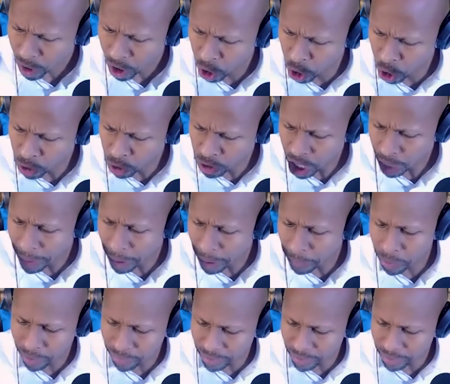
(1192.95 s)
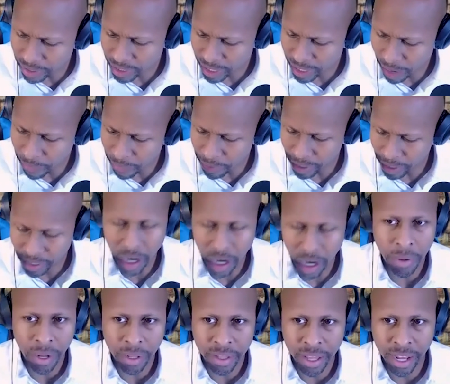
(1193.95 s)
You talk about privilege. I want to talk
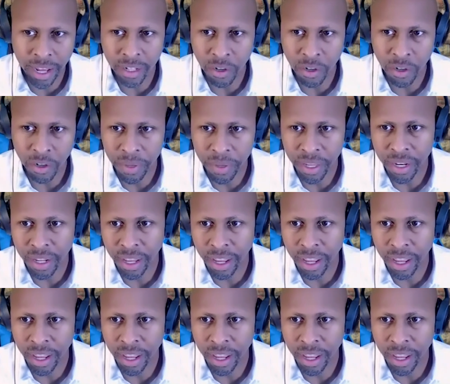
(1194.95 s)
about that a little bit,